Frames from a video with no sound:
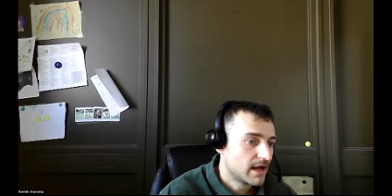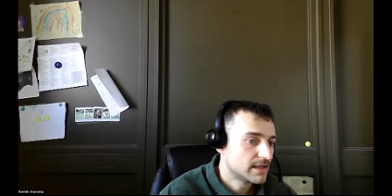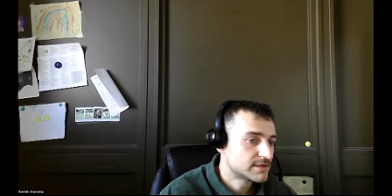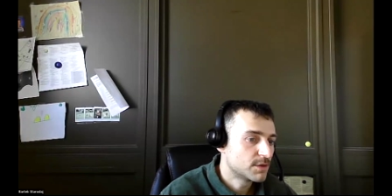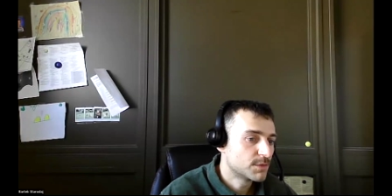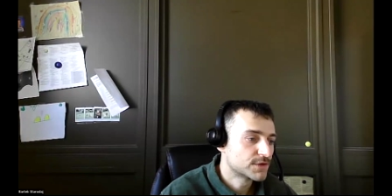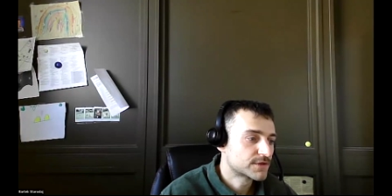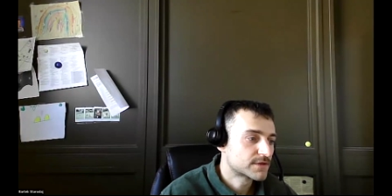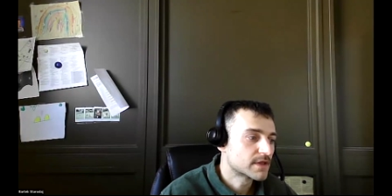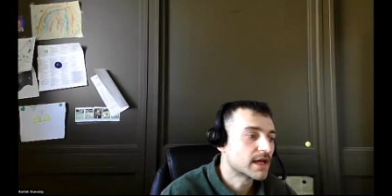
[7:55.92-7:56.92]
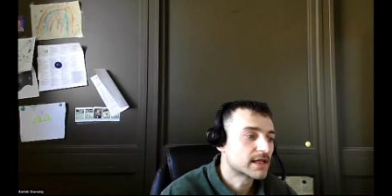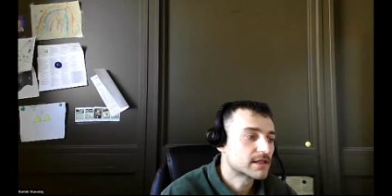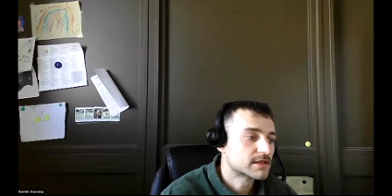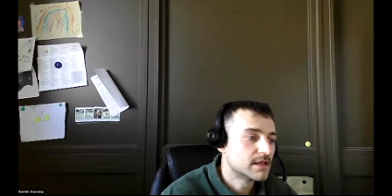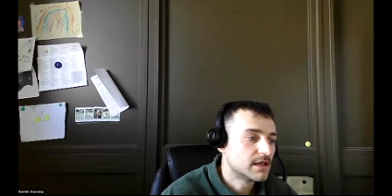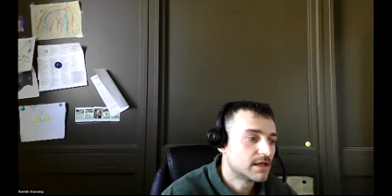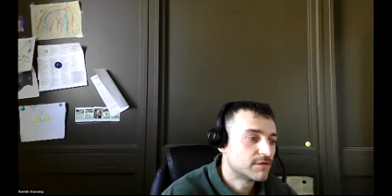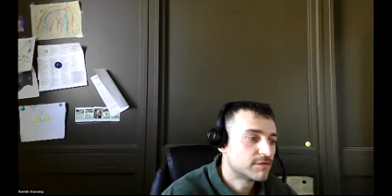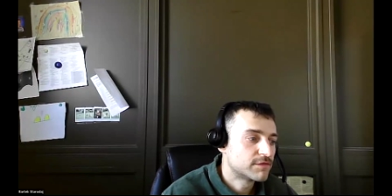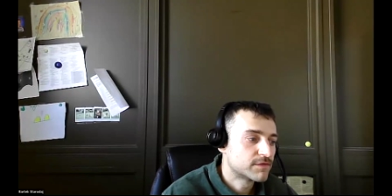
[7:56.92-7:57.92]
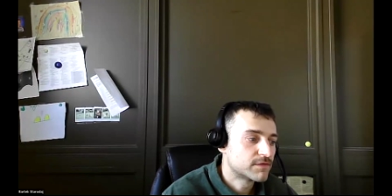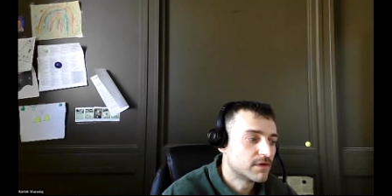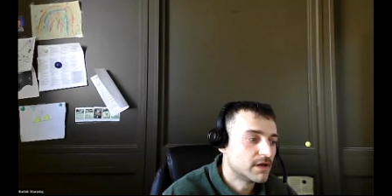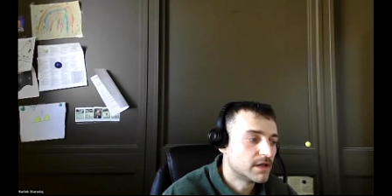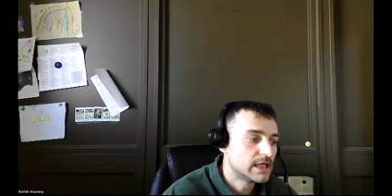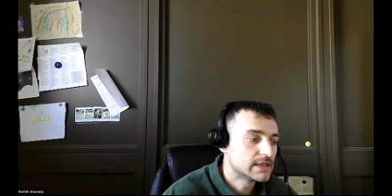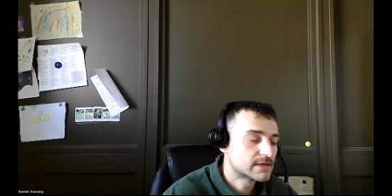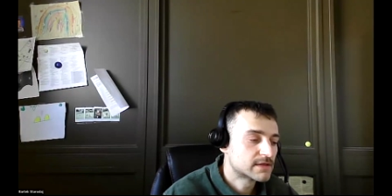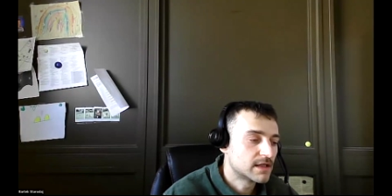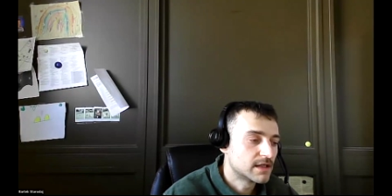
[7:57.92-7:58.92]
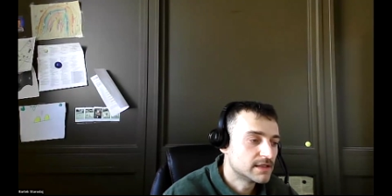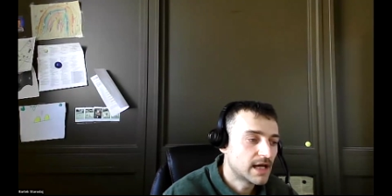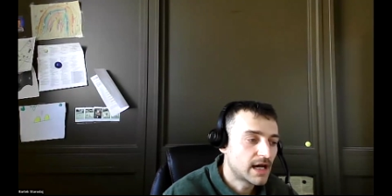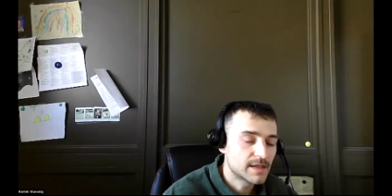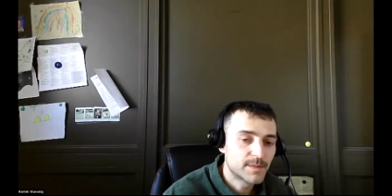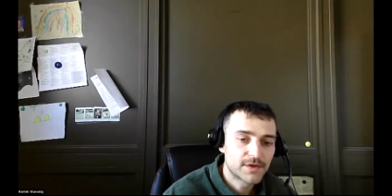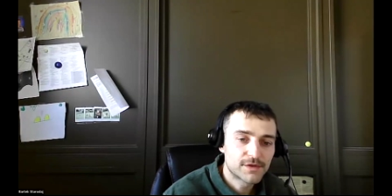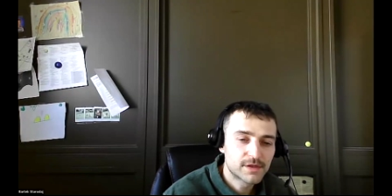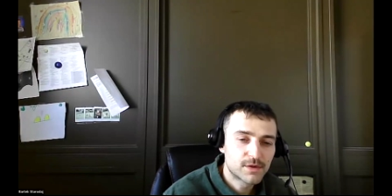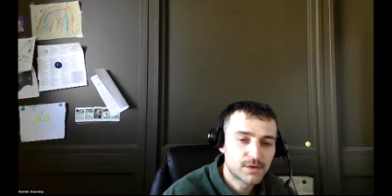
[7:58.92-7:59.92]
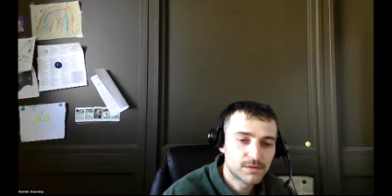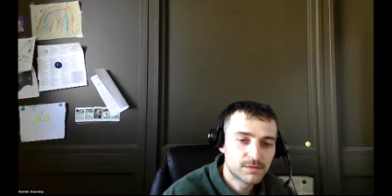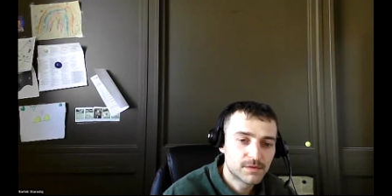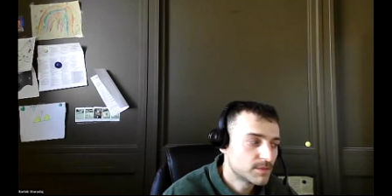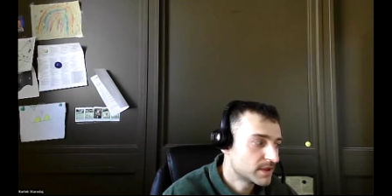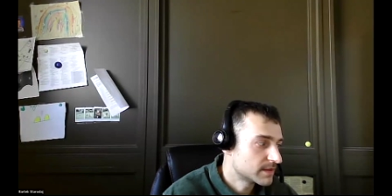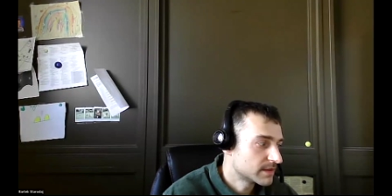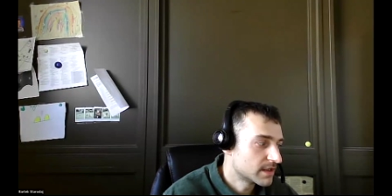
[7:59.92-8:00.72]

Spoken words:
it's almost like it's not a monthly goal, but